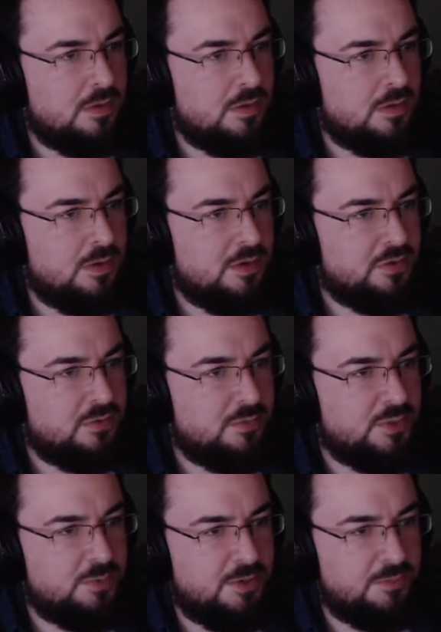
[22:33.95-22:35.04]
I don't know
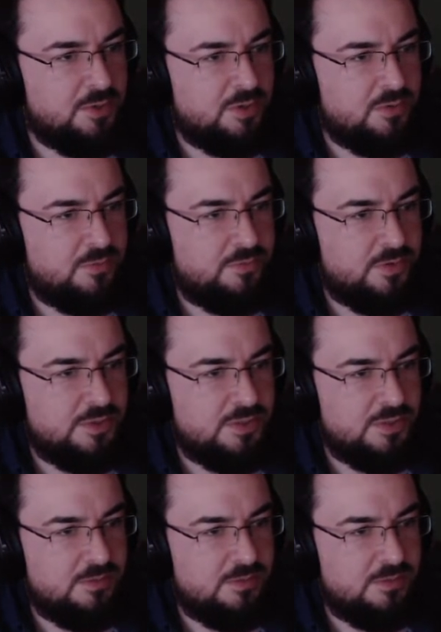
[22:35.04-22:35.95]
which one I'm going to go for this time.